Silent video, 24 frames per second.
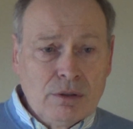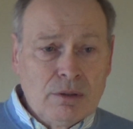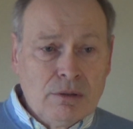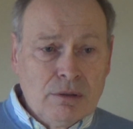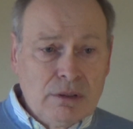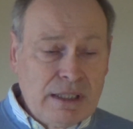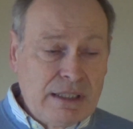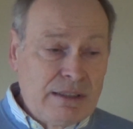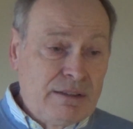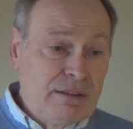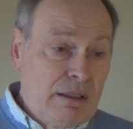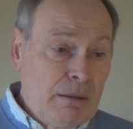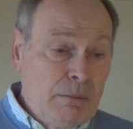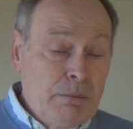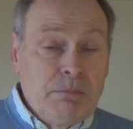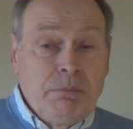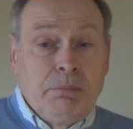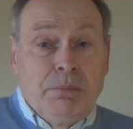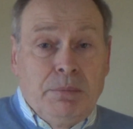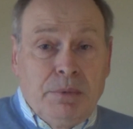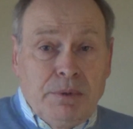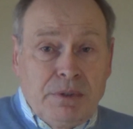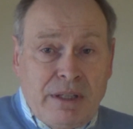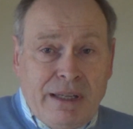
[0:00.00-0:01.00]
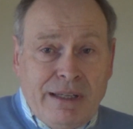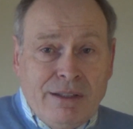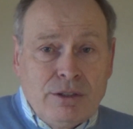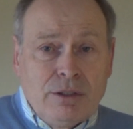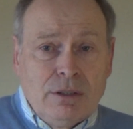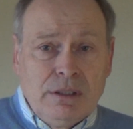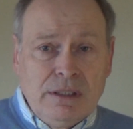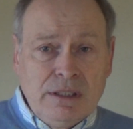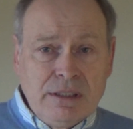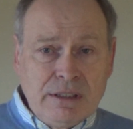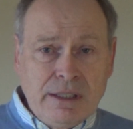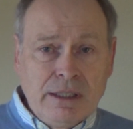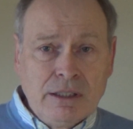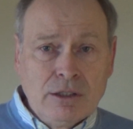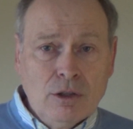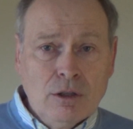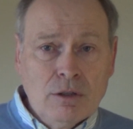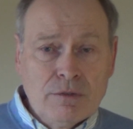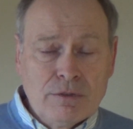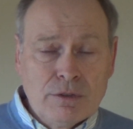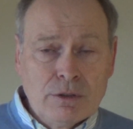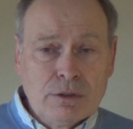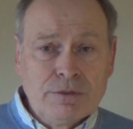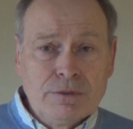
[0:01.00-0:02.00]
to, let's say, potentially take
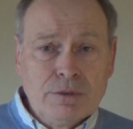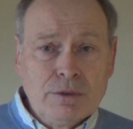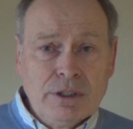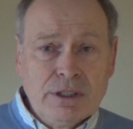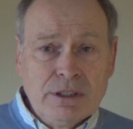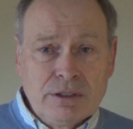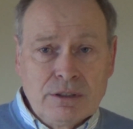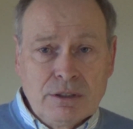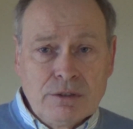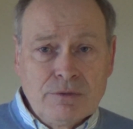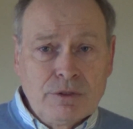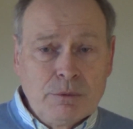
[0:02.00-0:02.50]
over, for instance,